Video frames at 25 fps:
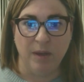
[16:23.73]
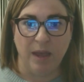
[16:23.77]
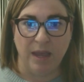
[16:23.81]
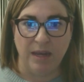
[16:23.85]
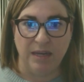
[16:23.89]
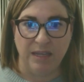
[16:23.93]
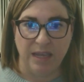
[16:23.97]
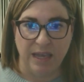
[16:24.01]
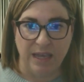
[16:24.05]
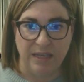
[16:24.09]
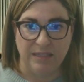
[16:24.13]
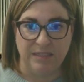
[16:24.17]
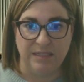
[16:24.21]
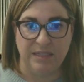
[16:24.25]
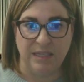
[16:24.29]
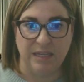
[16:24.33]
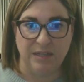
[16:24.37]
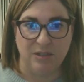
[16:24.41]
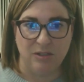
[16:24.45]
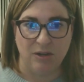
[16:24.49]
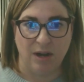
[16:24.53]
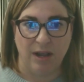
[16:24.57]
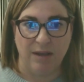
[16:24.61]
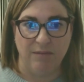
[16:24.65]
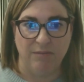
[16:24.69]
And yes, they
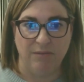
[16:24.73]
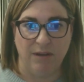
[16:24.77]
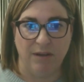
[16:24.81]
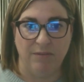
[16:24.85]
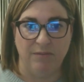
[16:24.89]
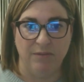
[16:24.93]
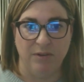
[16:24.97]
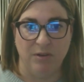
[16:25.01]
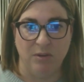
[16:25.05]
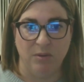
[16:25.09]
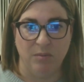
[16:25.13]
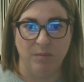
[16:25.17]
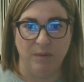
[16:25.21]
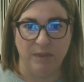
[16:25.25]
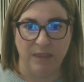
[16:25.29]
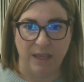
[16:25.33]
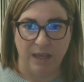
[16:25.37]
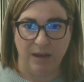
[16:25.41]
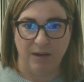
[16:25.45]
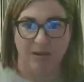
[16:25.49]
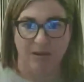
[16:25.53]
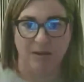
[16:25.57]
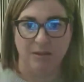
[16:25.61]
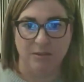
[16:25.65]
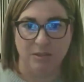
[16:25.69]
drive revenue, but they
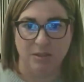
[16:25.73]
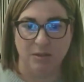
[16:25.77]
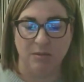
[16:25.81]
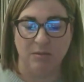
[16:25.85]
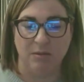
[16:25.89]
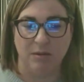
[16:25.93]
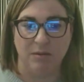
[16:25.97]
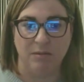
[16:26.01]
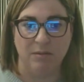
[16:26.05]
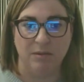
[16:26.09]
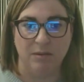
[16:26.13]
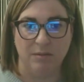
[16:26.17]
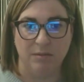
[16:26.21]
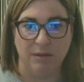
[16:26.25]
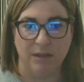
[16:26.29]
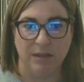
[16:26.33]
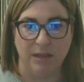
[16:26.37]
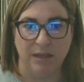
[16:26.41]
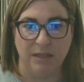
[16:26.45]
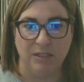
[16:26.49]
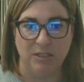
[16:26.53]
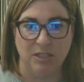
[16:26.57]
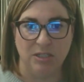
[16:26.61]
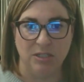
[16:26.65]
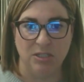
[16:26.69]
also own the
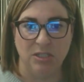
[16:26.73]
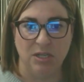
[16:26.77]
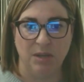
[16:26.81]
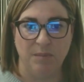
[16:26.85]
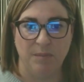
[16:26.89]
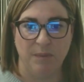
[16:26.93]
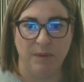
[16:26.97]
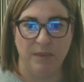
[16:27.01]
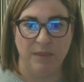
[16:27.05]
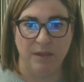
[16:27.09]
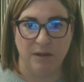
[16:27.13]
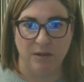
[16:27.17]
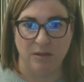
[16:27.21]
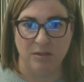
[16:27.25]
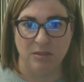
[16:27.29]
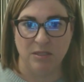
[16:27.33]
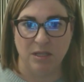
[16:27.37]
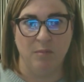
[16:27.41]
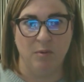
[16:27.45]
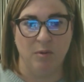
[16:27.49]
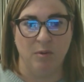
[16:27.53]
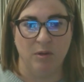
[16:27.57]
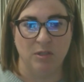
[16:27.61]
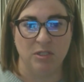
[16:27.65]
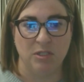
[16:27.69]
relationship. And there's
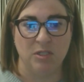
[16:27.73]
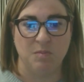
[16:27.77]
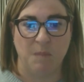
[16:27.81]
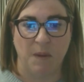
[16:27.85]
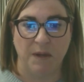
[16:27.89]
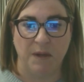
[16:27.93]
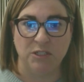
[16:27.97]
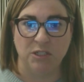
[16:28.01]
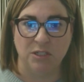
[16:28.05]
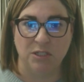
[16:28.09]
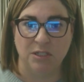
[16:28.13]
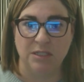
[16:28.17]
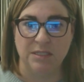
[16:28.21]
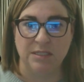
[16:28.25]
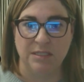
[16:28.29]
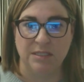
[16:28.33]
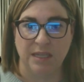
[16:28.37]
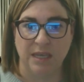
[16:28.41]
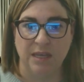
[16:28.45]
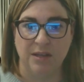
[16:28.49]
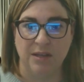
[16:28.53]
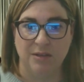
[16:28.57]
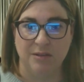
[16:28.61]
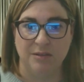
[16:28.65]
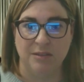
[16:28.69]
more specialist
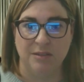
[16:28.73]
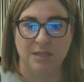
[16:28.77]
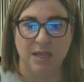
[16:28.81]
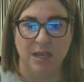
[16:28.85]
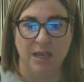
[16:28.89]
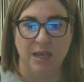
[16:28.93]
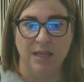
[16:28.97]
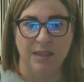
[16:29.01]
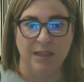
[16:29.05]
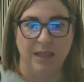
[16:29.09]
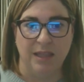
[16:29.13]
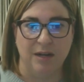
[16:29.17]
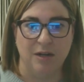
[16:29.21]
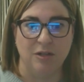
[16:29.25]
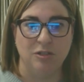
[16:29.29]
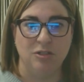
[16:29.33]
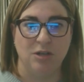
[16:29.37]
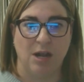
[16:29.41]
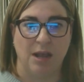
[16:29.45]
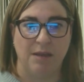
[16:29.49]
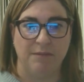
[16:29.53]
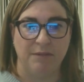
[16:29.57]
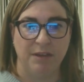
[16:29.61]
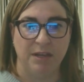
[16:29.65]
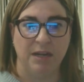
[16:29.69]
sales that are
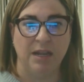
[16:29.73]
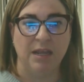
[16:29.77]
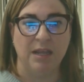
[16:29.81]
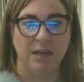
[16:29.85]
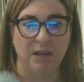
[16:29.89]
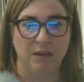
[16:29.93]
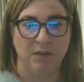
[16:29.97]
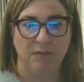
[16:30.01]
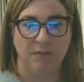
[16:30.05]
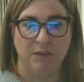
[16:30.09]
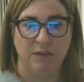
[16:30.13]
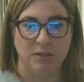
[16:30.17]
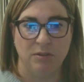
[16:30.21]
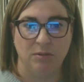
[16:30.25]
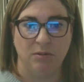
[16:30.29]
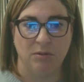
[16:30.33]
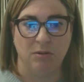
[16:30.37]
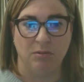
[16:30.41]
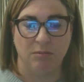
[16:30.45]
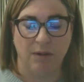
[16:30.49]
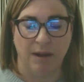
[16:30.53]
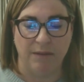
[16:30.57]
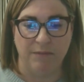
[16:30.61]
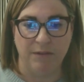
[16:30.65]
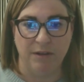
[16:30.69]
driving
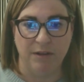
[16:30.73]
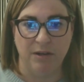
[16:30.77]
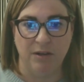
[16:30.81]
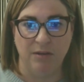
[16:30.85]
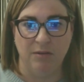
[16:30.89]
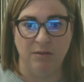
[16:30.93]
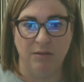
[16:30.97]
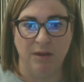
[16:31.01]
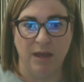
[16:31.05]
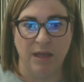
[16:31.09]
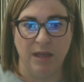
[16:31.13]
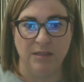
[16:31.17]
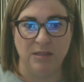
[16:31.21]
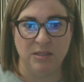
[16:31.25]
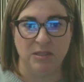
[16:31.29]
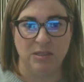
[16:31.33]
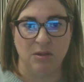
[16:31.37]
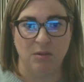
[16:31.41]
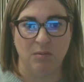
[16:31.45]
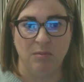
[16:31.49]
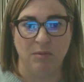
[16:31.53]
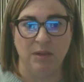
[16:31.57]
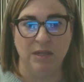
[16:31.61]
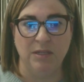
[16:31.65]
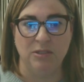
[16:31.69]
individual revenue. And
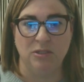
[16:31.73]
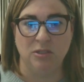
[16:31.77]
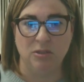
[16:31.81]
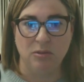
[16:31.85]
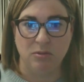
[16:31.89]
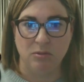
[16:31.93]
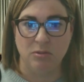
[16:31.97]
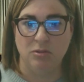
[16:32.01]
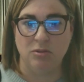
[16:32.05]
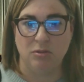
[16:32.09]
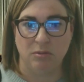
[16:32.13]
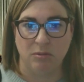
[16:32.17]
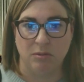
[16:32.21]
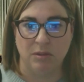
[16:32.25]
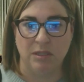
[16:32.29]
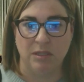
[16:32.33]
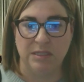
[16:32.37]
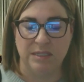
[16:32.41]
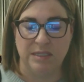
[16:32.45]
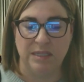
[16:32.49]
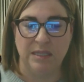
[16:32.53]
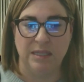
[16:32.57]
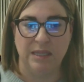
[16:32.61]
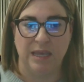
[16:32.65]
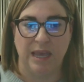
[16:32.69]
so we do truly
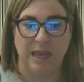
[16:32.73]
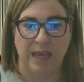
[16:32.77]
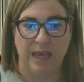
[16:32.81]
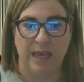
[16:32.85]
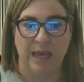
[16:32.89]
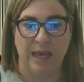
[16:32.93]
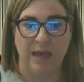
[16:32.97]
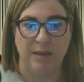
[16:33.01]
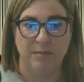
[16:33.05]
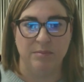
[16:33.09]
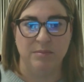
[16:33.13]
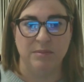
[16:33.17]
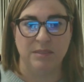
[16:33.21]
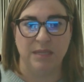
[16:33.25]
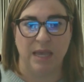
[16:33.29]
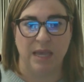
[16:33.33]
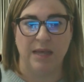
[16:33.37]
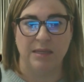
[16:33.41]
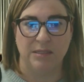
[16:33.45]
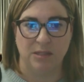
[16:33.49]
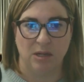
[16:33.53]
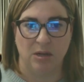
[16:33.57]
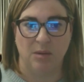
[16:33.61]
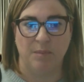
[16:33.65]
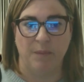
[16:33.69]
see the AMs
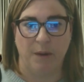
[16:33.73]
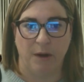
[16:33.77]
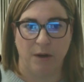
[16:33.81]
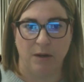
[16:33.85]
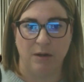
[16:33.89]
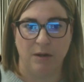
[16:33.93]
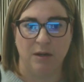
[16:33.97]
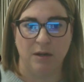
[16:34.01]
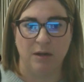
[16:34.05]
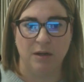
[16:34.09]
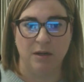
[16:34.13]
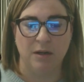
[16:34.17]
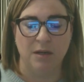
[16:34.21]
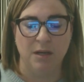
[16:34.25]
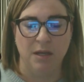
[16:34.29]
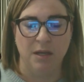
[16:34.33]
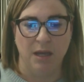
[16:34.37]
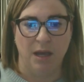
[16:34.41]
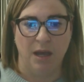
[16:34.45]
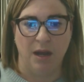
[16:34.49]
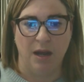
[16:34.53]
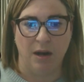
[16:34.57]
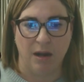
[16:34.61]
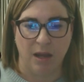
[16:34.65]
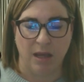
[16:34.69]
as our partner,
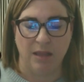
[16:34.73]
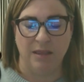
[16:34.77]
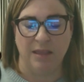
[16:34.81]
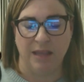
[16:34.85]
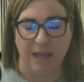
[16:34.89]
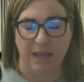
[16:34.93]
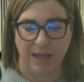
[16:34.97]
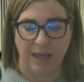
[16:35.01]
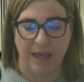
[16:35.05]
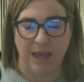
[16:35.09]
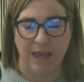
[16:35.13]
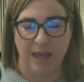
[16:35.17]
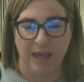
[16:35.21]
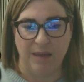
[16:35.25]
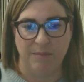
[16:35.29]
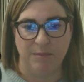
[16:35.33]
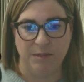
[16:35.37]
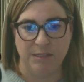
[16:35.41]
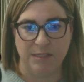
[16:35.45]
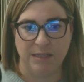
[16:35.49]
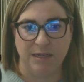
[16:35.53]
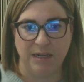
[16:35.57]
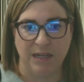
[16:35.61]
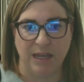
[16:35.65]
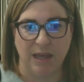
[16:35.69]
the AM
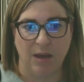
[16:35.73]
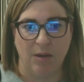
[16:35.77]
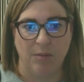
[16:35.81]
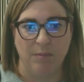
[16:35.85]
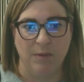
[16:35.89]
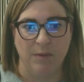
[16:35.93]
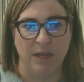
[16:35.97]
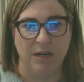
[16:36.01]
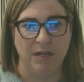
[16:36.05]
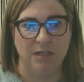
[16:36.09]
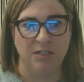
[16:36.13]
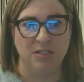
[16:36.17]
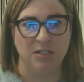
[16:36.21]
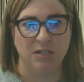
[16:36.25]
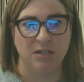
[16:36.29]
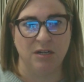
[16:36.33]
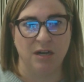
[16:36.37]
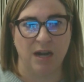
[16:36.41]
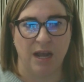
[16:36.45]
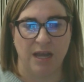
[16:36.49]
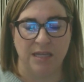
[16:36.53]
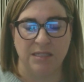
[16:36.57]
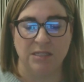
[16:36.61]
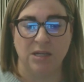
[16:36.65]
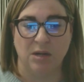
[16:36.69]
as an account
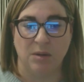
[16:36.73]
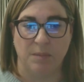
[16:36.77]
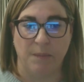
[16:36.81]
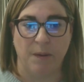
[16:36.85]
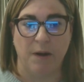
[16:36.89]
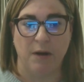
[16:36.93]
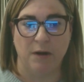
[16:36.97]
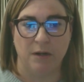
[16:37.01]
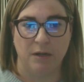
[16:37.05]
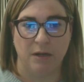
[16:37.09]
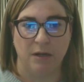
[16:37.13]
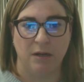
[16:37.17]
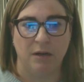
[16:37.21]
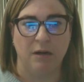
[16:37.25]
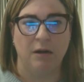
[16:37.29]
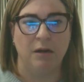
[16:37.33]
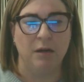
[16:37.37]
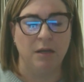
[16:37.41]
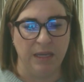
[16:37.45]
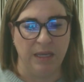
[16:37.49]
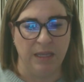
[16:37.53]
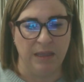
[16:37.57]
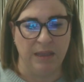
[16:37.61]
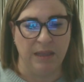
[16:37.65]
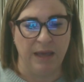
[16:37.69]
manager as our partner
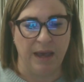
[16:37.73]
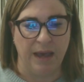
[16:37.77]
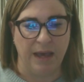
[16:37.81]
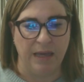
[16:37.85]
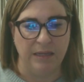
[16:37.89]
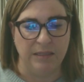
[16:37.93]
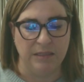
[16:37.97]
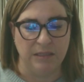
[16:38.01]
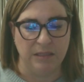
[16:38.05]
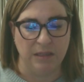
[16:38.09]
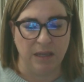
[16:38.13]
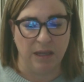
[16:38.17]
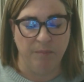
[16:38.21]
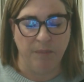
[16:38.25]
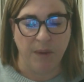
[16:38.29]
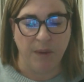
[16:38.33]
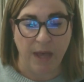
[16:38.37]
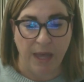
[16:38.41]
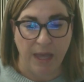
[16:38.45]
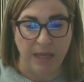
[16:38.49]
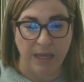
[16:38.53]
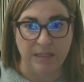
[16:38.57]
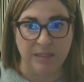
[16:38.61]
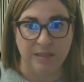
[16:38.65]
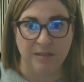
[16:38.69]
in that.
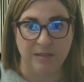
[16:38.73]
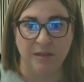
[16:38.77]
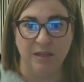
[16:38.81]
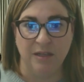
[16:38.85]
But